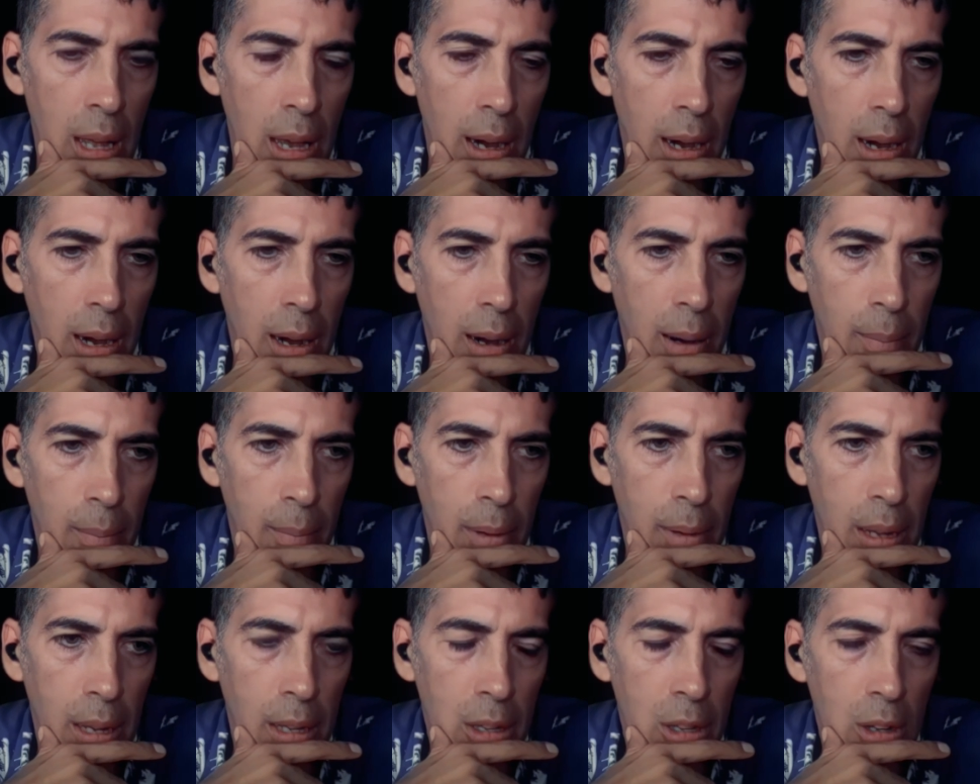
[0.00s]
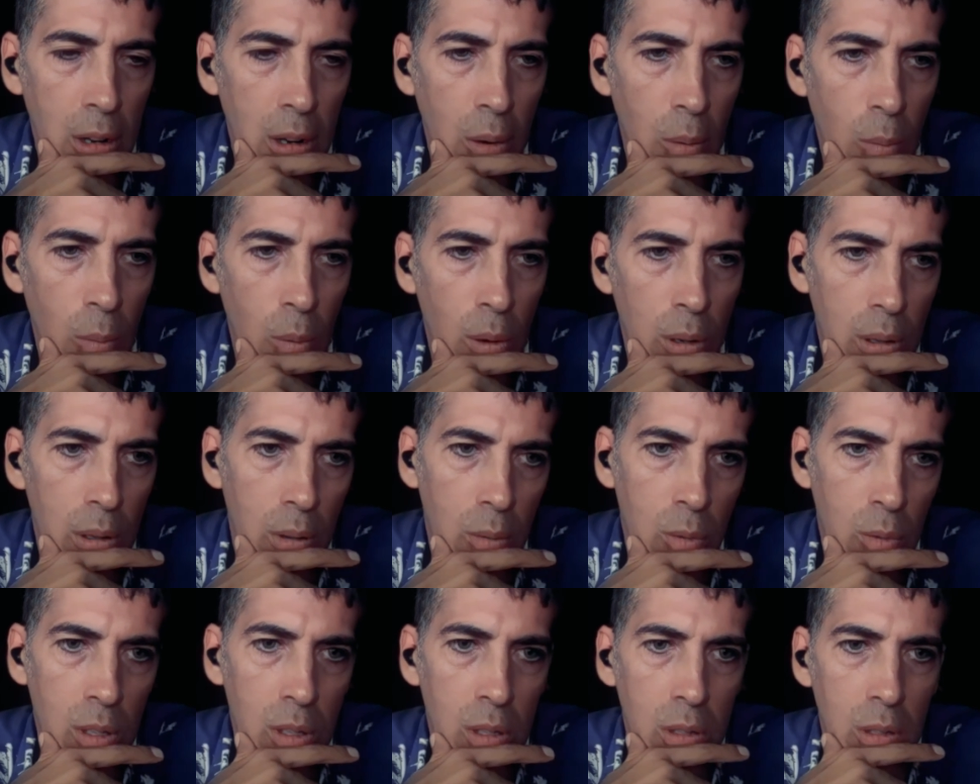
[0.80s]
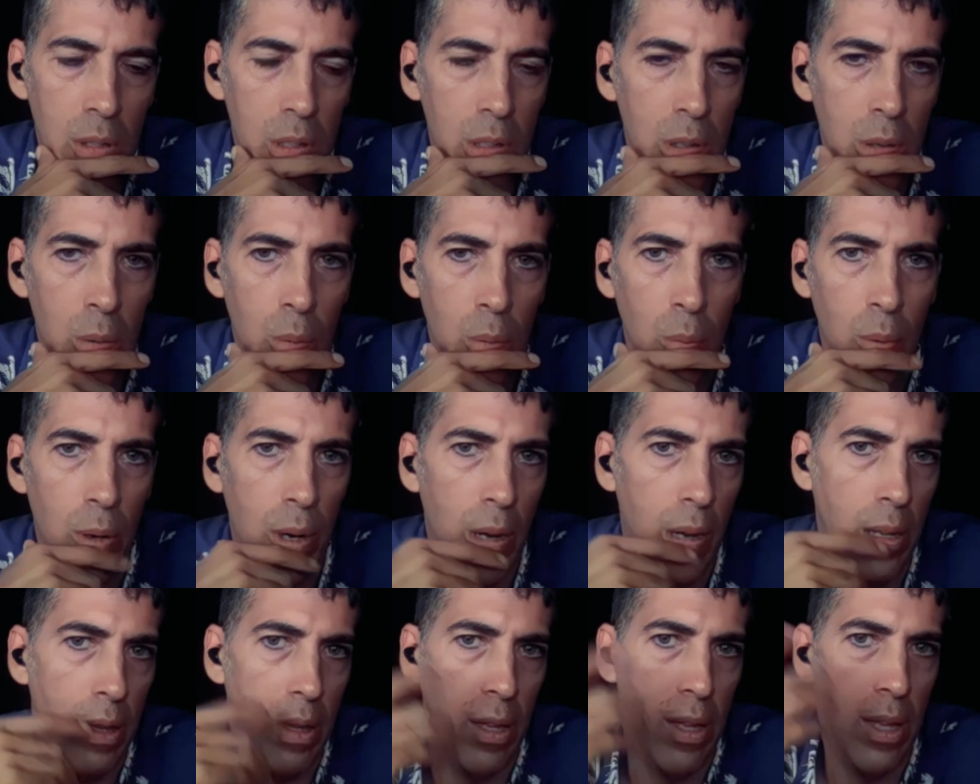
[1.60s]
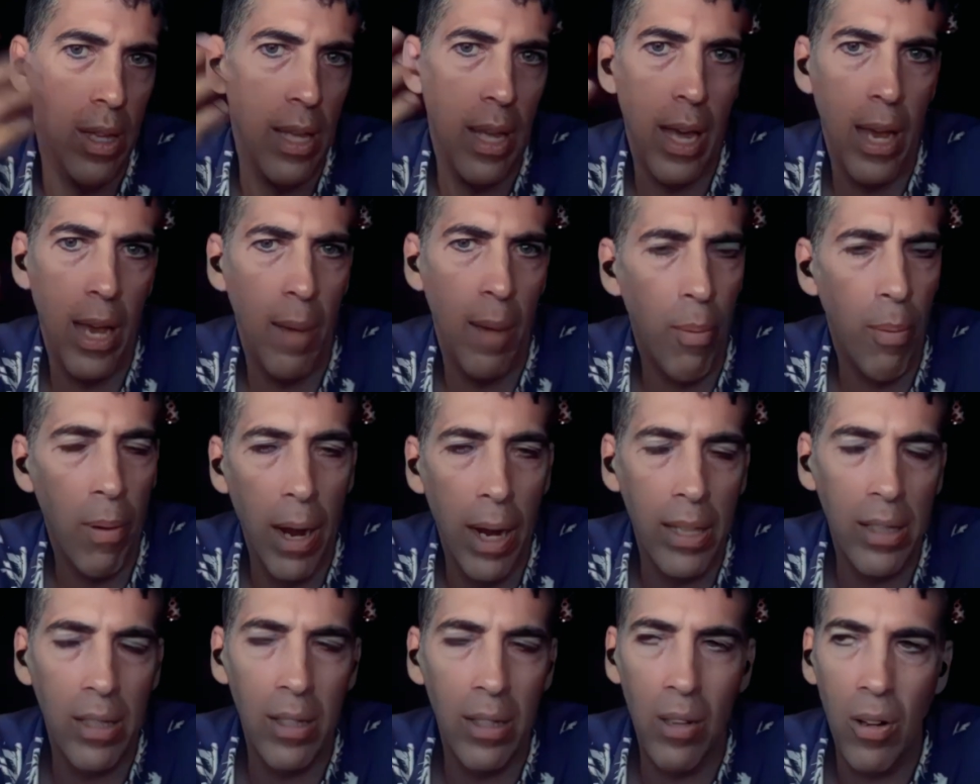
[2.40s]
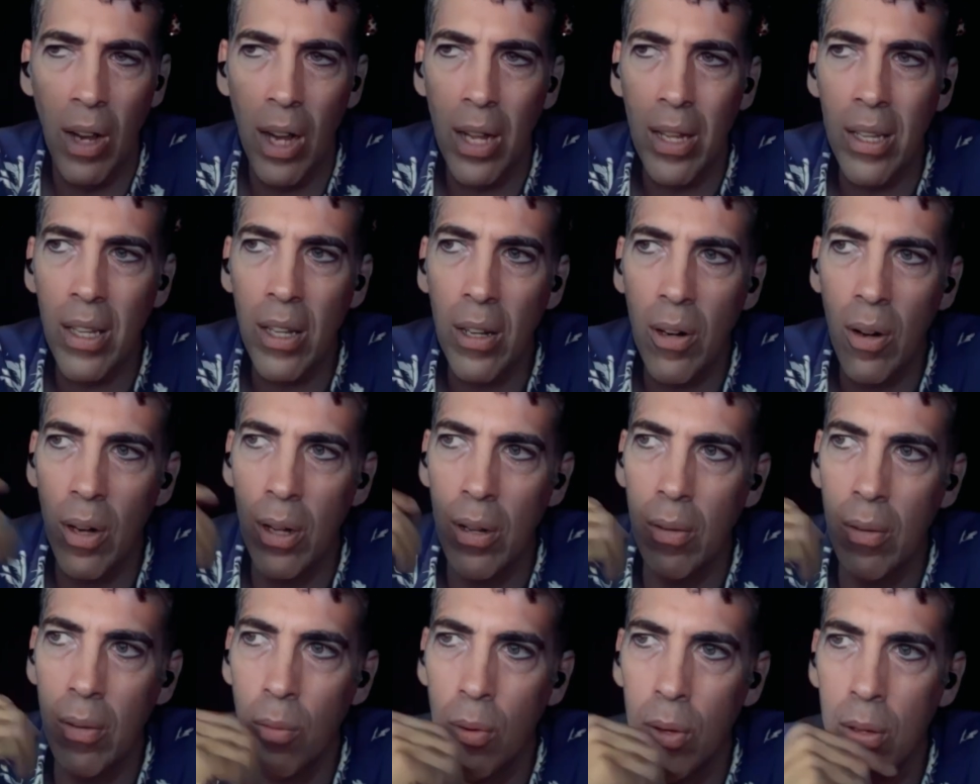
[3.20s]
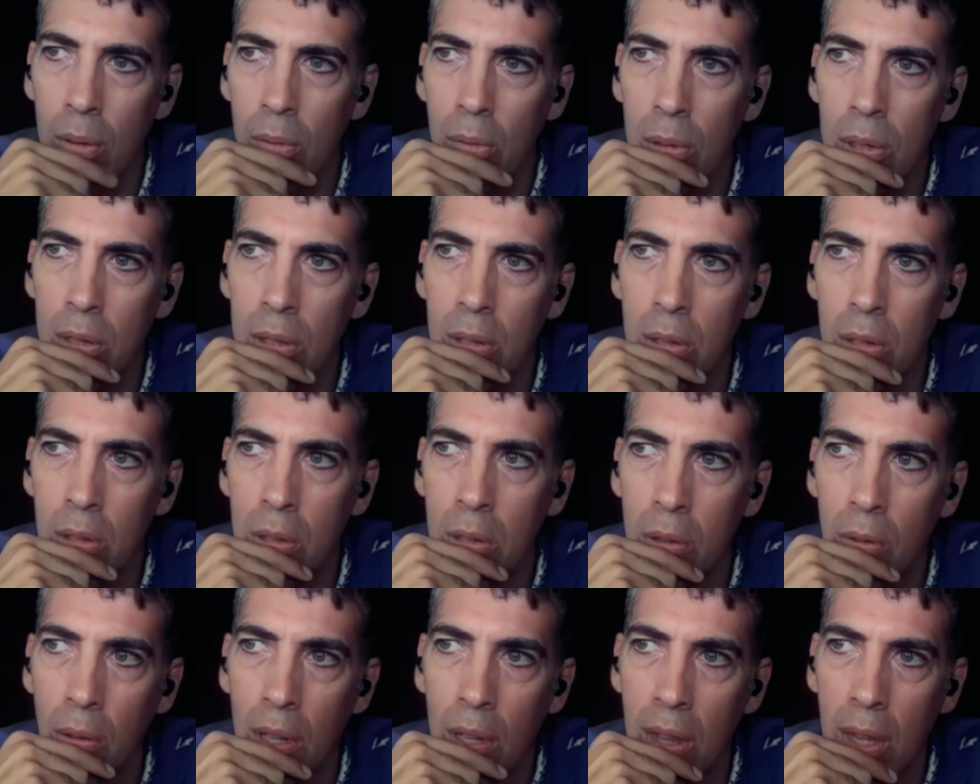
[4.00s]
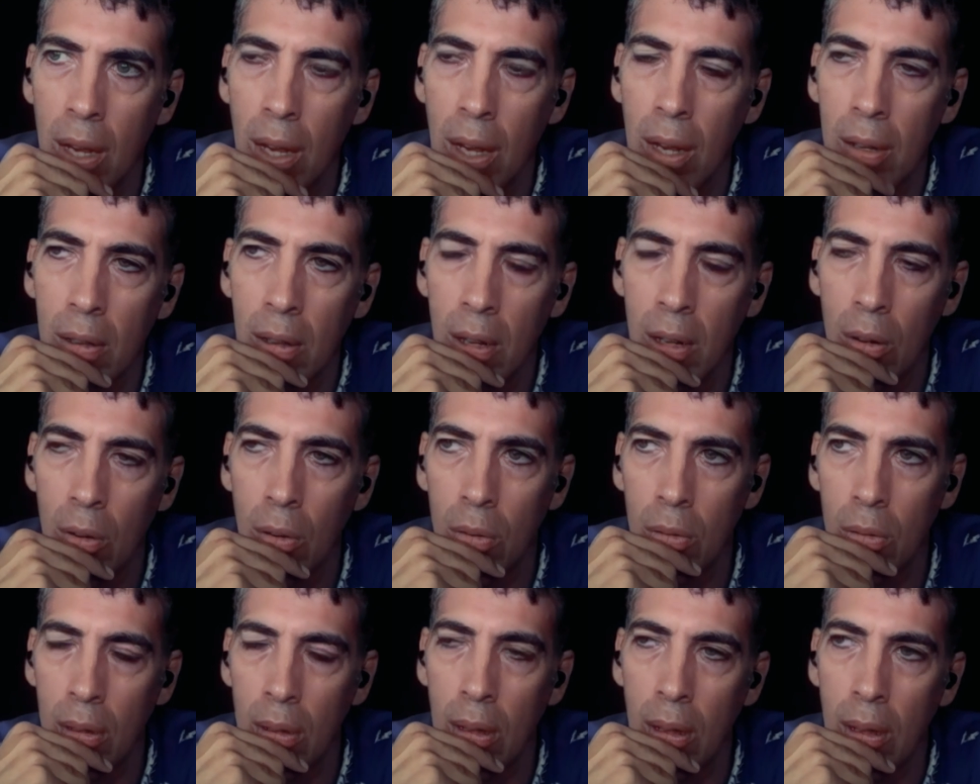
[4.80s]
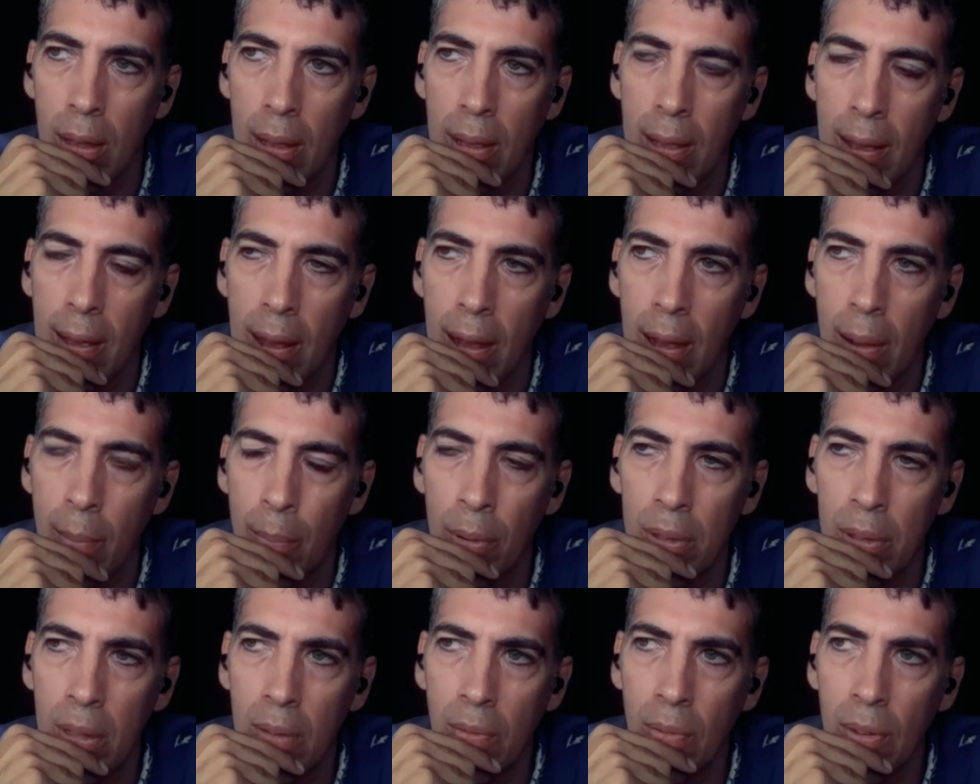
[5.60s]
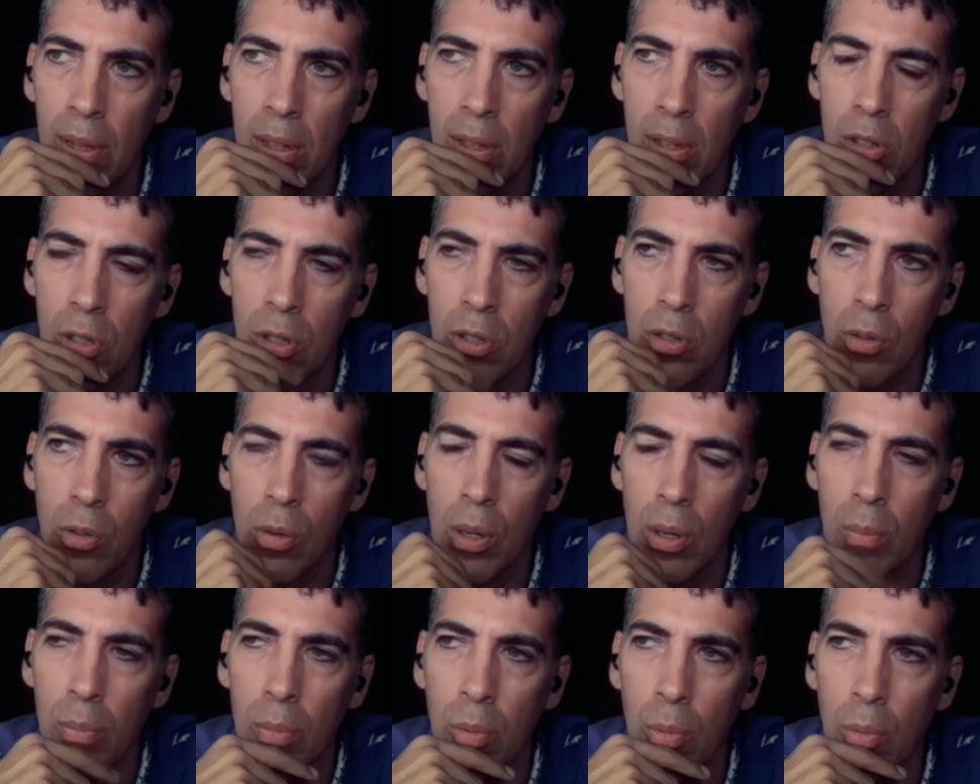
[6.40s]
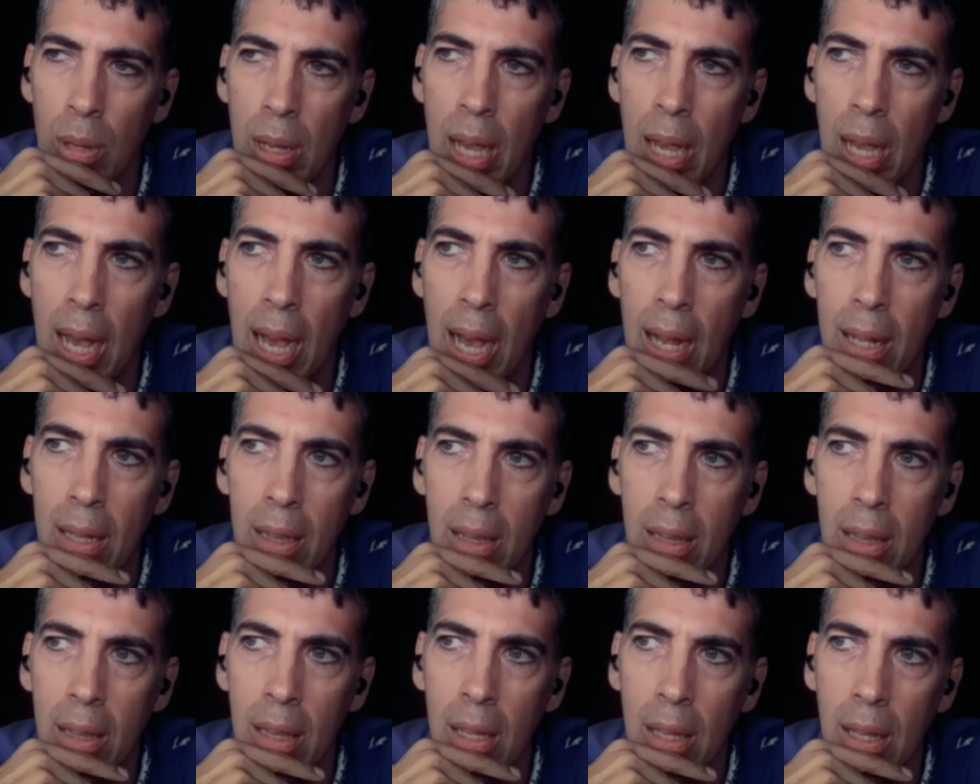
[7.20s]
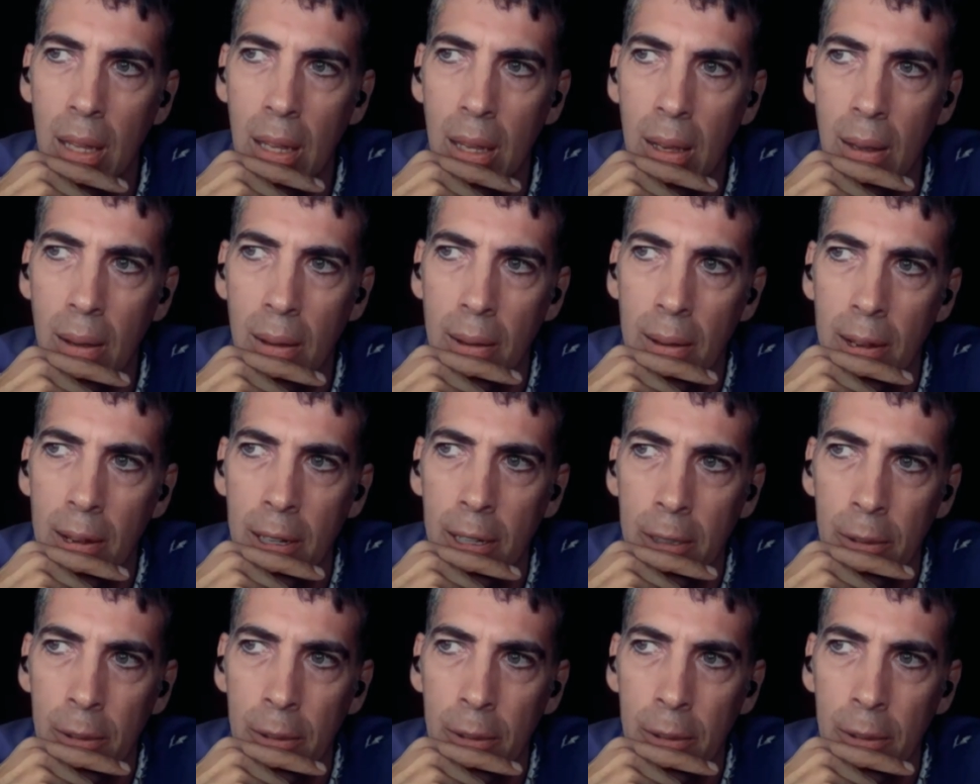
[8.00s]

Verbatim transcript: Well, um, and, you know, one of the reasons too, what, yeah, practical. I, you know, one of the reasons too, I thought, you know, I believe in the script we had the,